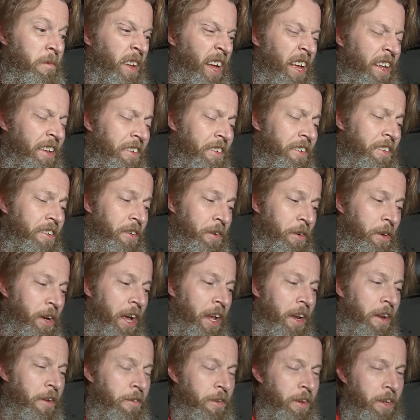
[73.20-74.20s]
and still
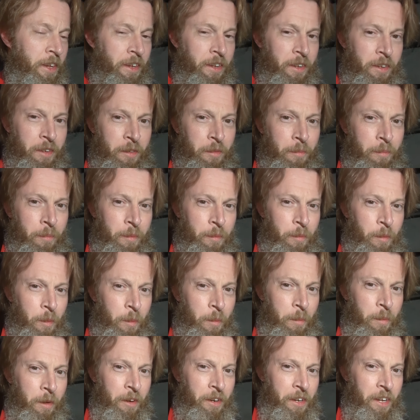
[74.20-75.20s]
kind of is, but we're
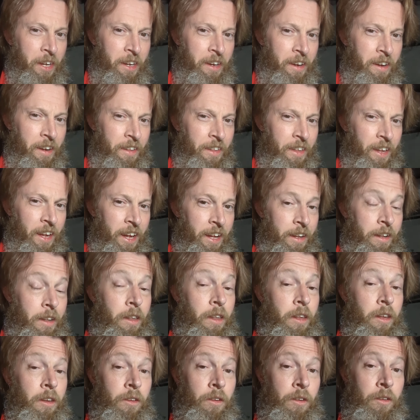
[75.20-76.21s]
working on that,
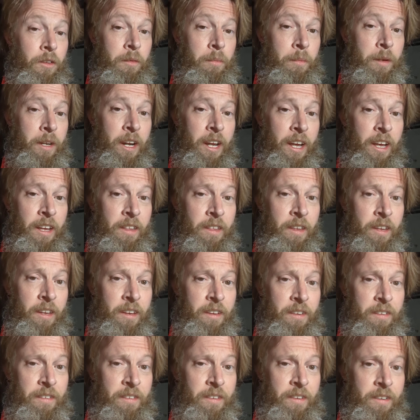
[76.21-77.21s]
the ultimate
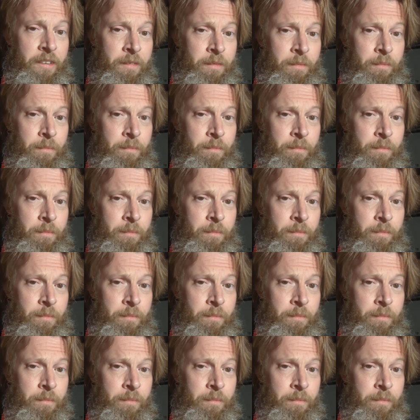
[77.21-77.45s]
atheist.